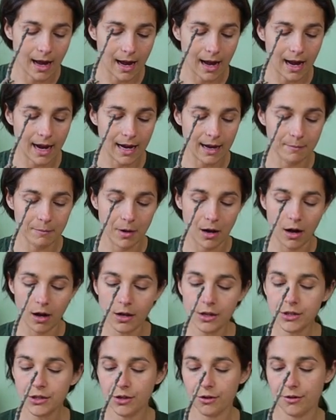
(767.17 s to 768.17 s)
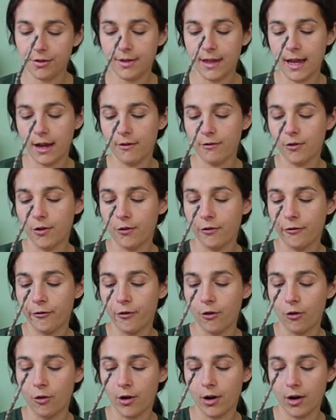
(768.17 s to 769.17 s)
I am also thankful
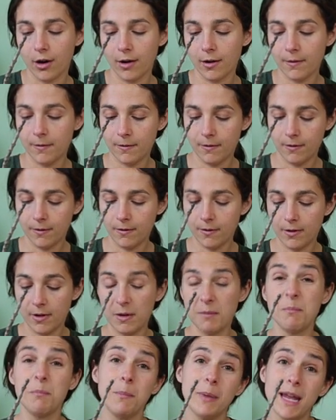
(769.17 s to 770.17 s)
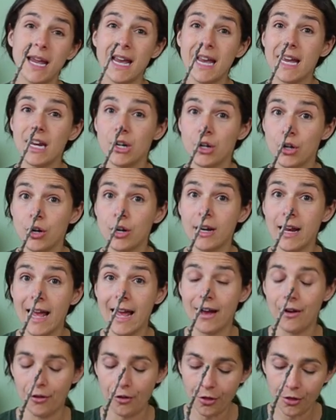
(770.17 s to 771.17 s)
for being in good
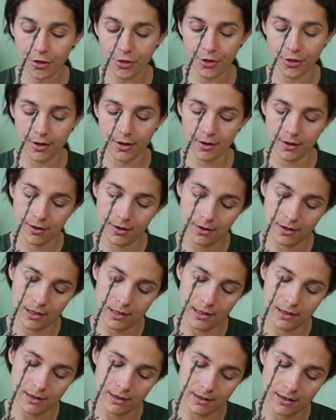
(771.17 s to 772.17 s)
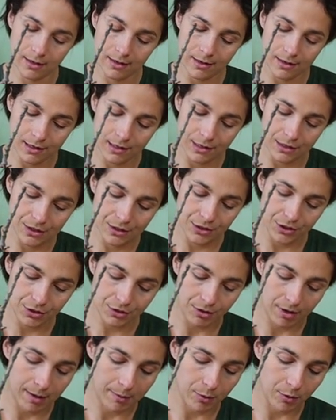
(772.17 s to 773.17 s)
health.
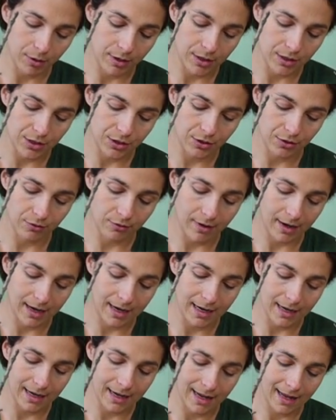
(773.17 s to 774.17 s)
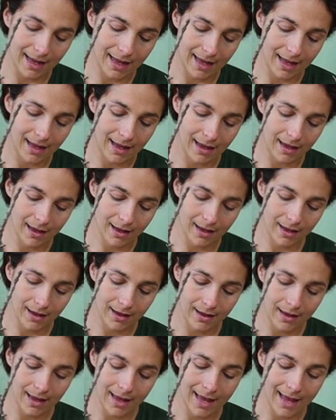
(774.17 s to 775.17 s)
So, I'm going to write
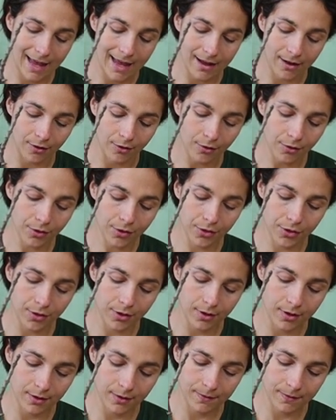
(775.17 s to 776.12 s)
health.